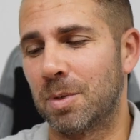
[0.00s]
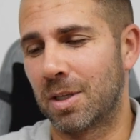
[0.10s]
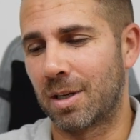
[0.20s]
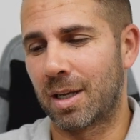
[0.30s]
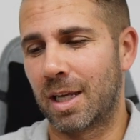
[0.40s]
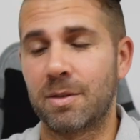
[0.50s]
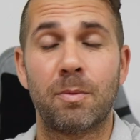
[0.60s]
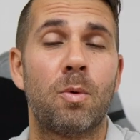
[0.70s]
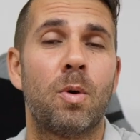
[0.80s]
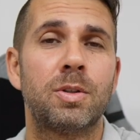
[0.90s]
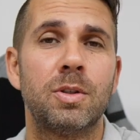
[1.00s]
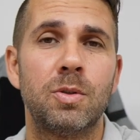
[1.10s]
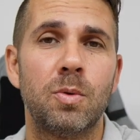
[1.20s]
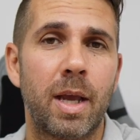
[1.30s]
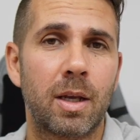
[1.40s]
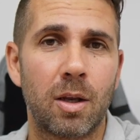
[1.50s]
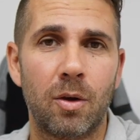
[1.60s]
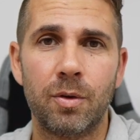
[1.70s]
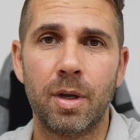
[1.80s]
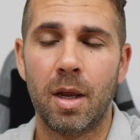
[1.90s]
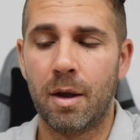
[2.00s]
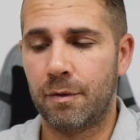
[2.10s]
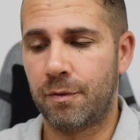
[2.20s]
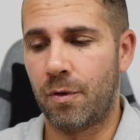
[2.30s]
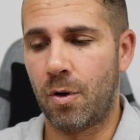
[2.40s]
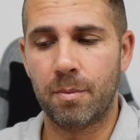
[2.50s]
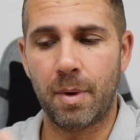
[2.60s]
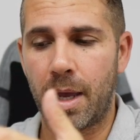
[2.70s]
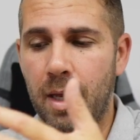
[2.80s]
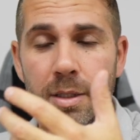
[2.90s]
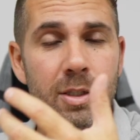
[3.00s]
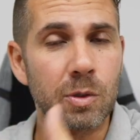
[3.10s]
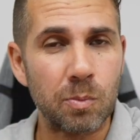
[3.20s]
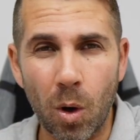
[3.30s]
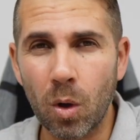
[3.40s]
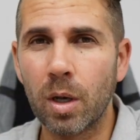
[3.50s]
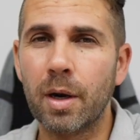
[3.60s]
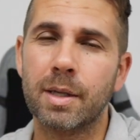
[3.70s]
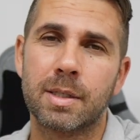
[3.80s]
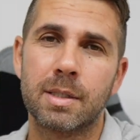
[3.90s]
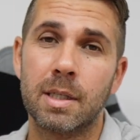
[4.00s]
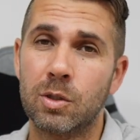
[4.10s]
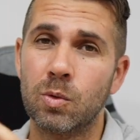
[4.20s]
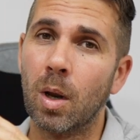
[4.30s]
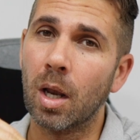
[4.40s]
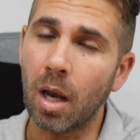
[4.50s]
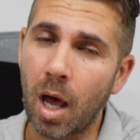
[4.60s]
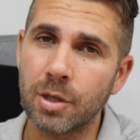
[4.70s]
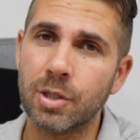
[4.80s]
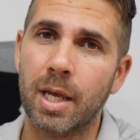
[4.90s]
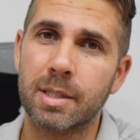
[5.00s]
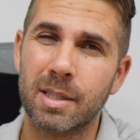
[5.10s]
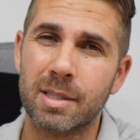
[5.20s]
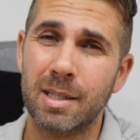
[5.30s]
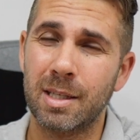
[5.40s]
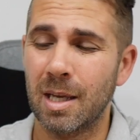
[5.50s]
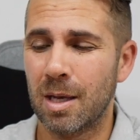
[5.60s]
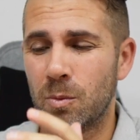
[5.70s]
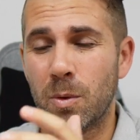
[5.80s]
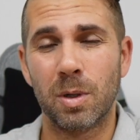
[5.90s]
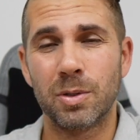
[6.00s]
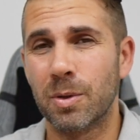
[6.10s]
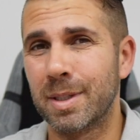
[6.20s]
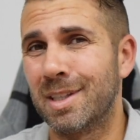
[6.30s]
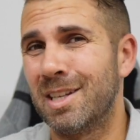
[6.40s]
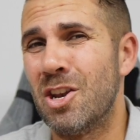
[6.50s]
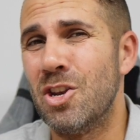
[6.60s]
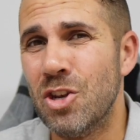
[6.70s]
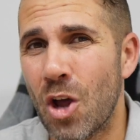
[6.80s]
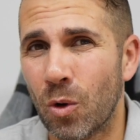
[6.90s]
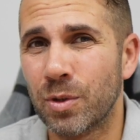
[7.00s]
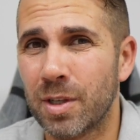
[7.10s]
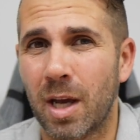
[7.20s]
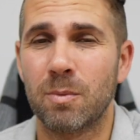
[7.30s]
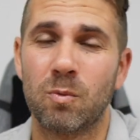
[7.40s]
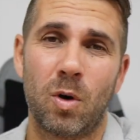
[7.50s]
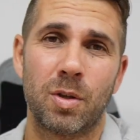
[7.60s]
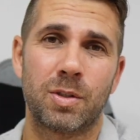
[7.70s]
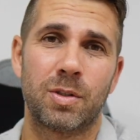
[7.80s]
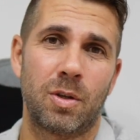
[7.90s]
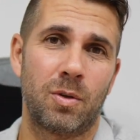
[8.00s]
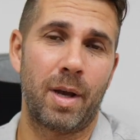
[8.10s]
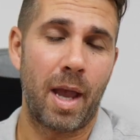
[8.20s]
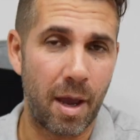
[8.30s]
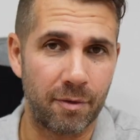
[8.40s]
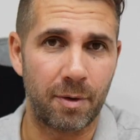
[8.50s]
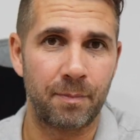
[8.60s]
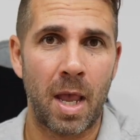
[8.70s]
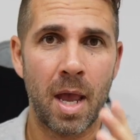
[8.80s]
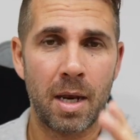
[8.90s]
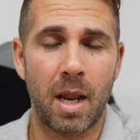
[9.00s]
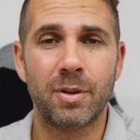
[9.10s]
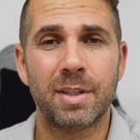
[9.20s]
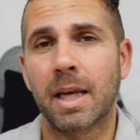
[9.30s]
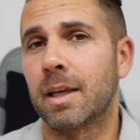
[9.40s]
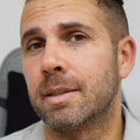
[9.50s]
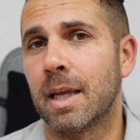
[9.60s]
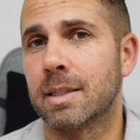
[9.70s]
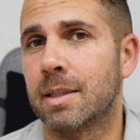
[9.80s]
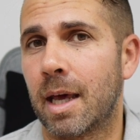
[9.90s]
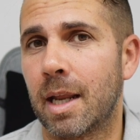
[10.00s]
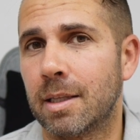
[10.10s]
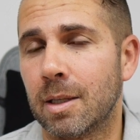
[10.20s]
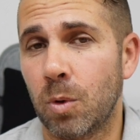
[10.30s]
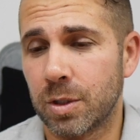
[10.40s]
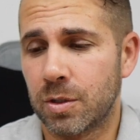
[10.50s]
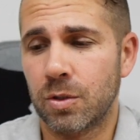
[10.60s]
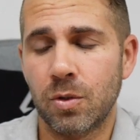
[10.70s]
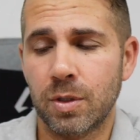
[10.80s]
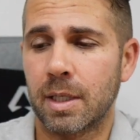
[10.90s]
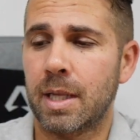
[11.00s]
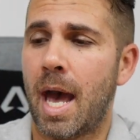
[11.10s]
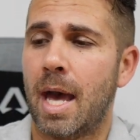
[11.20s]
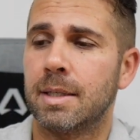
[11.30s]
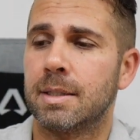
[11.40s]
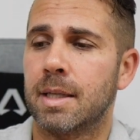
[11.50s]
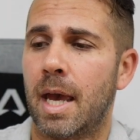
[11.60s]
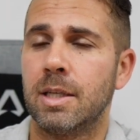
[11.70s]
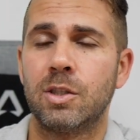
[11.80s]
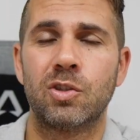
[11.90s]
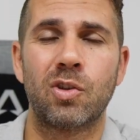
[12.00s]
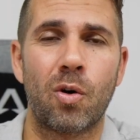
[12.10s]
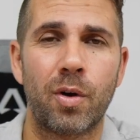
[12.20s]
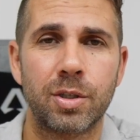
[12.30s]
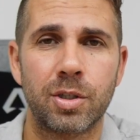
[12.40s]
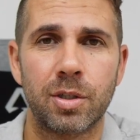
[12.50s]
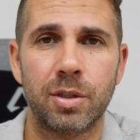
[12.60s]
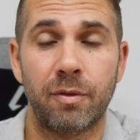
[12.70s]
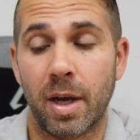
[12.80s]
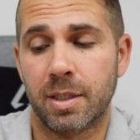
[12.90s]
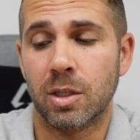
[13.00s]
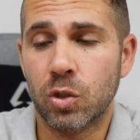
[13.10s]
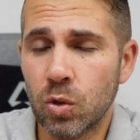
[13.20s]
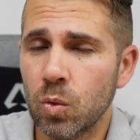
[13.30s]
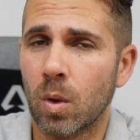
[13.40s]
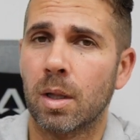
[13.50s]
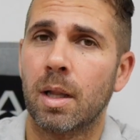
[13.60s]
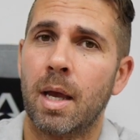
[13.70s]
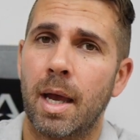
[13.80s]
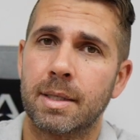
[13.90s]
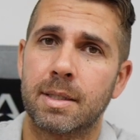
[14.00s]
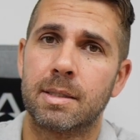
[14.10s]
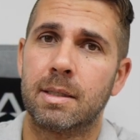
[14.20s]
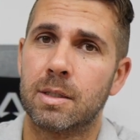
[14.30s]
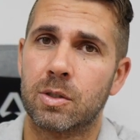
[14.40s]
particular case, if we want to do a clone from a smaller S S D to a larger S S D, we will do it in no time whatsoever. ever. Now, the second test that I did was to use it as a storage device, a dual S S D